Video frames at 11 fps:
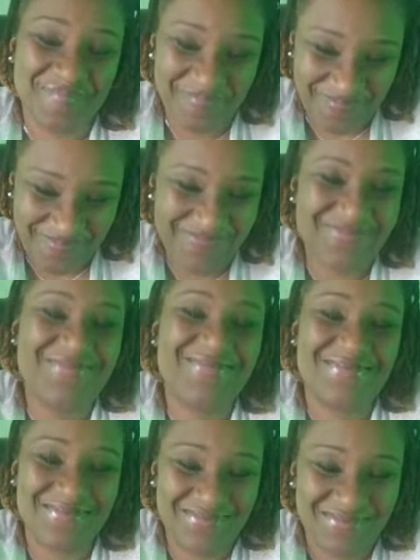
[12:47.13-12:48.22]
And he
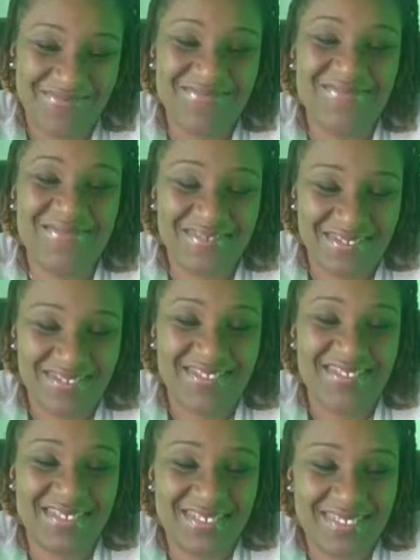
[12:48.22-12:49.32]
always does this thing. Well, let me